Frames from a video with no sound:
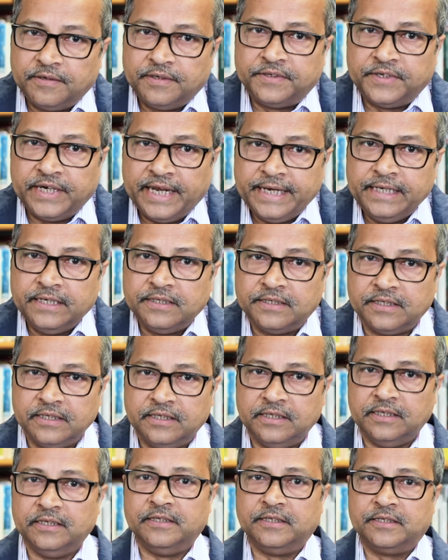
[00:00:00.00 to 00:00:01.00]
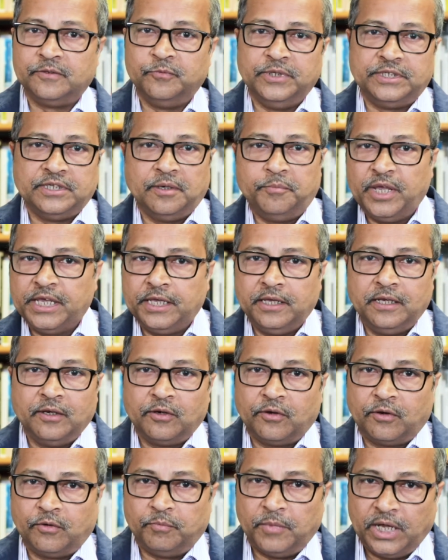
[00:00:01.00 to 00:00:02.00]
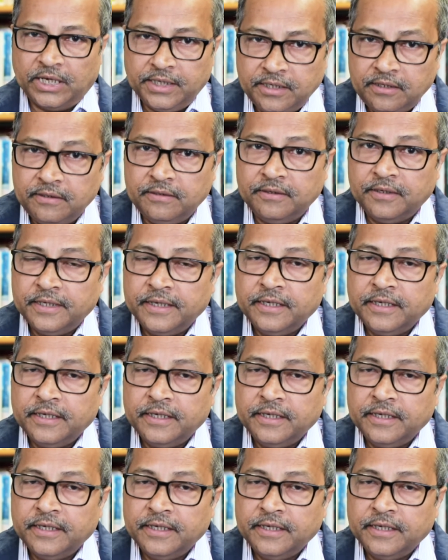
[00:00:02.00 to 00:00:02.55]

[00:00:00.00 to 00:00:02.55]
and trading cities which are making a lot of money,